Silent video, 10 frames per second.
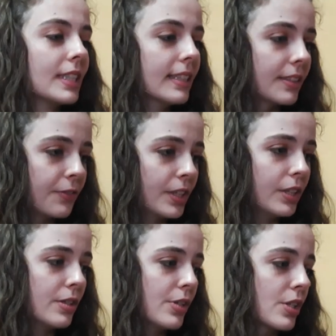The
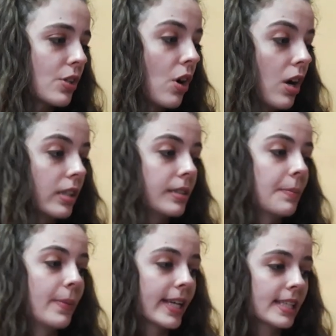video is
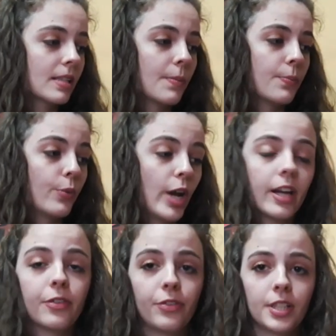called Best
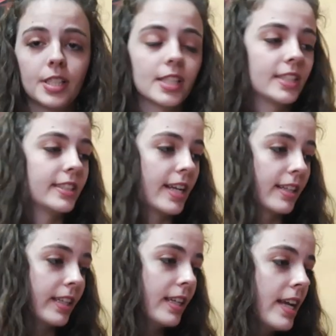Breakfast in
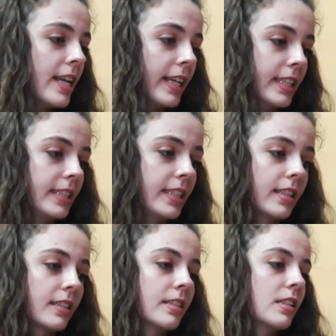Delhi,
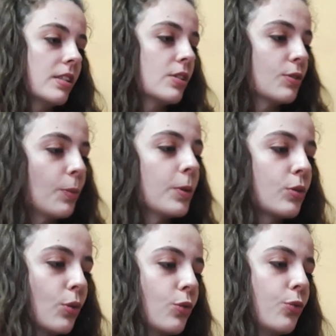India. Stupid
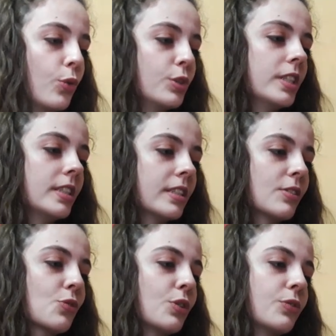good food, Indian
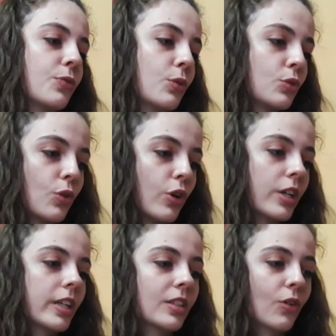street food
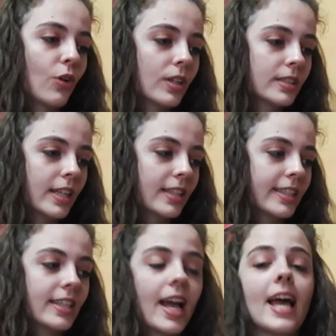tour in Old
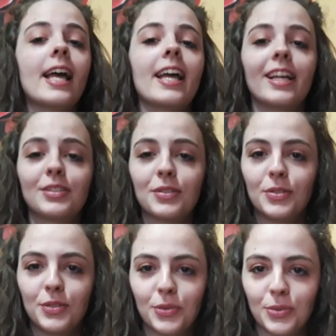Delhi and
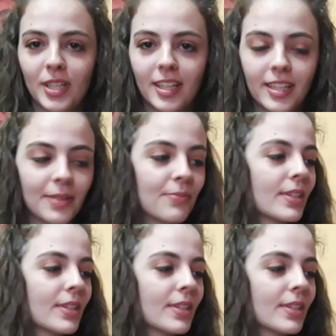New Delhi.